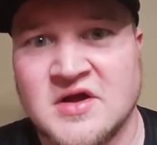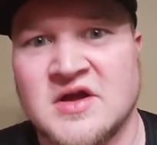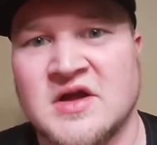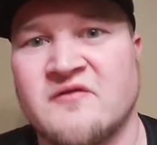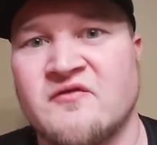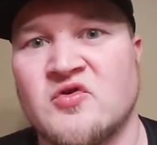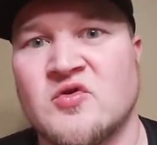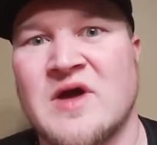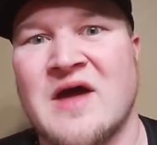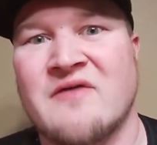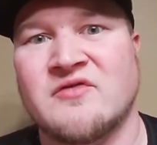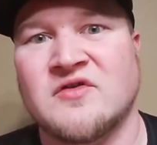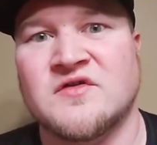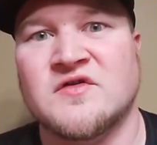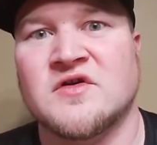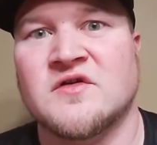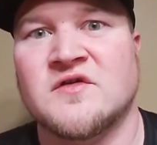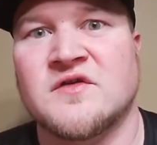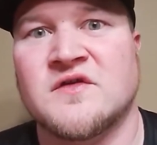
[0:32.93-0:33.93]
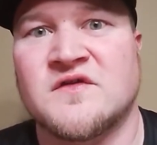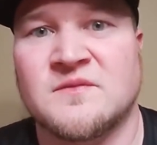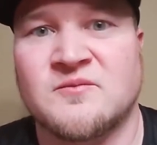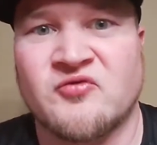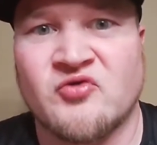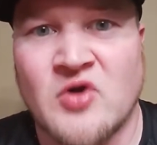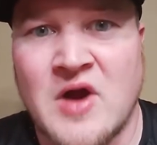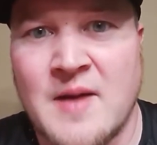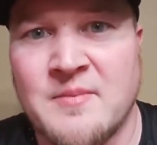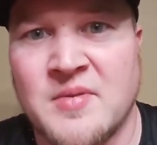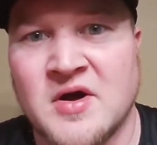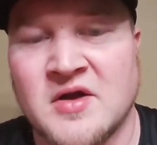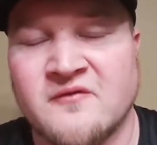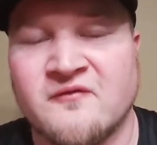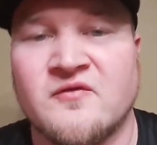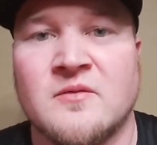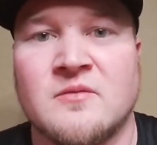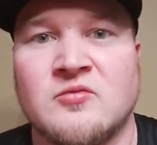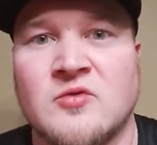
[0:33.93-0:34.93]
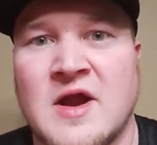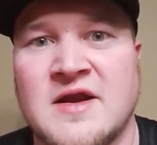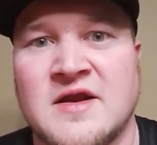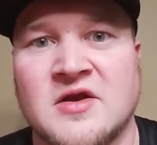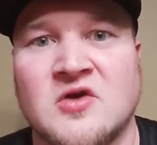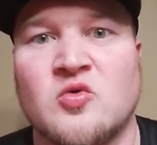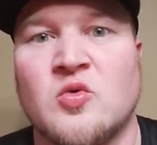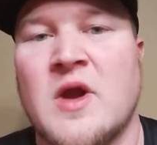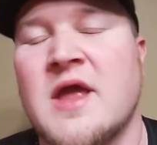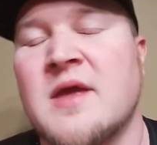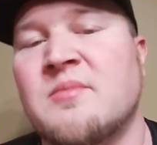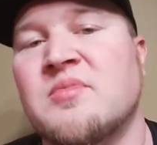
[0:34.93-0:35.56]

If you haven't turned the subscribe button from red to gray,